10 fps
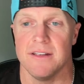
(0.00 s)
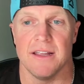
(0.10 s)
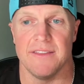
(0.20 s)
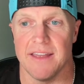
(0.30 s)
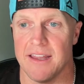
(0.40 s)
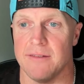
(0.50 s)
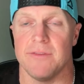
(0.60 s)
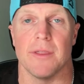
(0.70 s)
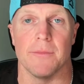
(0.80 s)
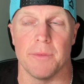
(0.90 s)
And then,
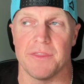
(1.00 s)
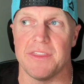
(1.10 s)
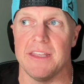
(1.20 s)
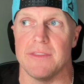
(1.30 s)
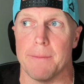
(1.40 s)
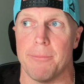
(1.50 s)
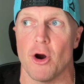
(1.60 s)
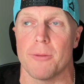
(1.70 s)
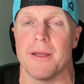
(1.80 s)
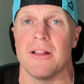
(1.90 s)
the
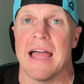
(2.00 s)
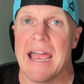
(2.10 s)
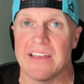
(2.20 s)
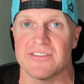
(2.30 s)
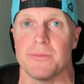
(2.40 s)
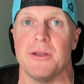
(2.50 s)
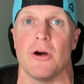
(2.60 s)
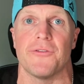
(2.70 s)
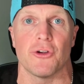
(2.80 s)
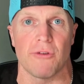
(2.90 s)
barbell has to be
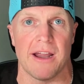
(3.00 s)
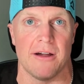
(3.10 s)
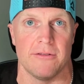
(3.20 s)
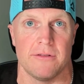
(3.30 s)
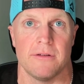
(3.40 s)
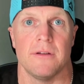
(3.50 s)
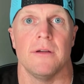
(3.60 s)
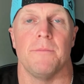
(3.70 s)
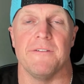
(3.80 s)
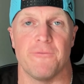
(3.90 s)
off the ground
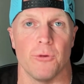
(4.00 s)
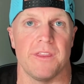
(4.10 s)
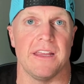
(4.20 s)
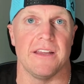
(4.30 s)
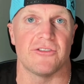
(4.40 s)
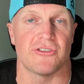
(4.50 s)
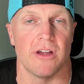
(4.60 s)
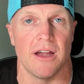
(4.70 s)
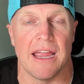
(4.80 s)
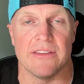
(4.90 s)
before the
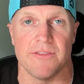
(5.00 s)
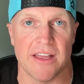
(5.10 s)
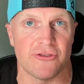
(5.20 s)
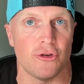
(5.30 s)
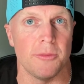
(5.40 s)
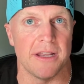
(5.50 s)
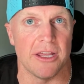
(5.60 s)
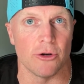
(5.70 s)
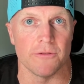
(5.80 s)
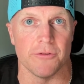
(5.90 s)
end of that 2-minute
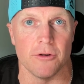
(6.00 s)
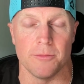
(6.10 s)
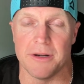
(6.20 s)
interval.